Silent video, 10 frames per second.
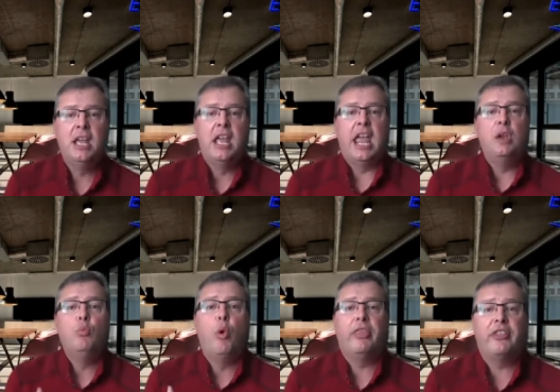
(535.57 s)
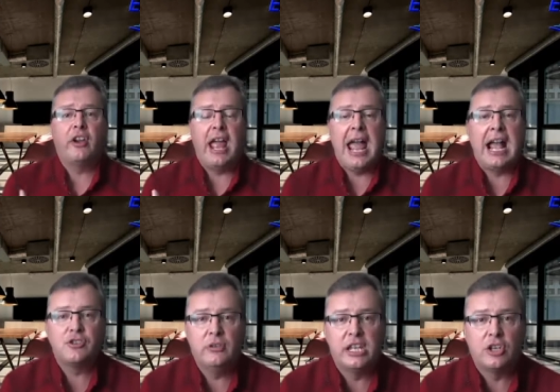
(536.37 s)
and what they're actually
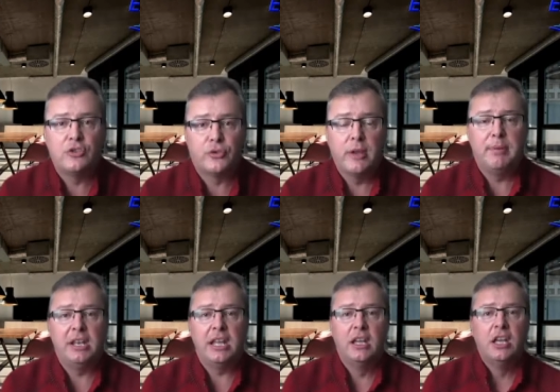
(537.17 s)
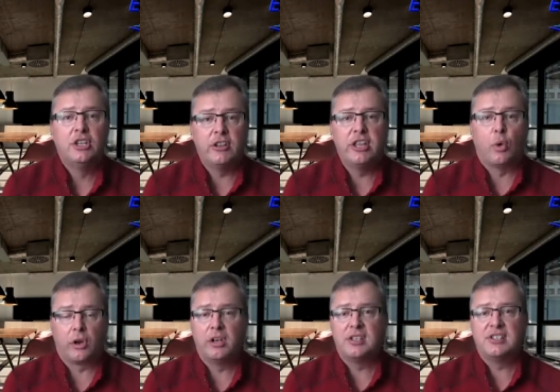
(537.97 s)
contributing to the
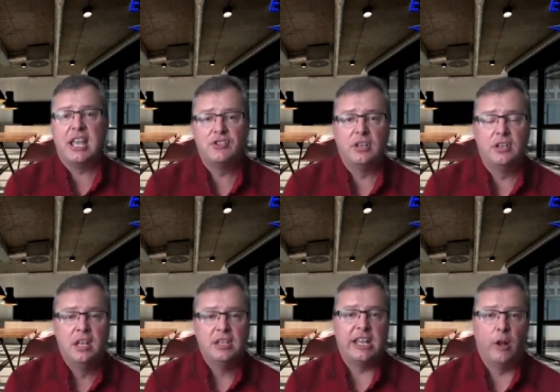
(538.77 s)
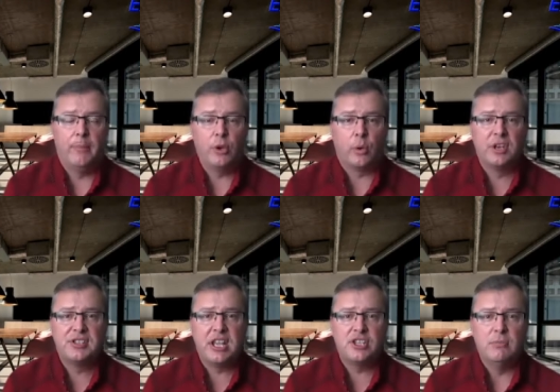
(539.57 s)
organization to help the
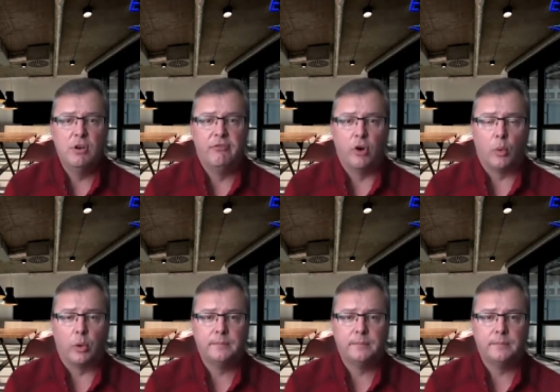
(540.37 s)
organization move forward.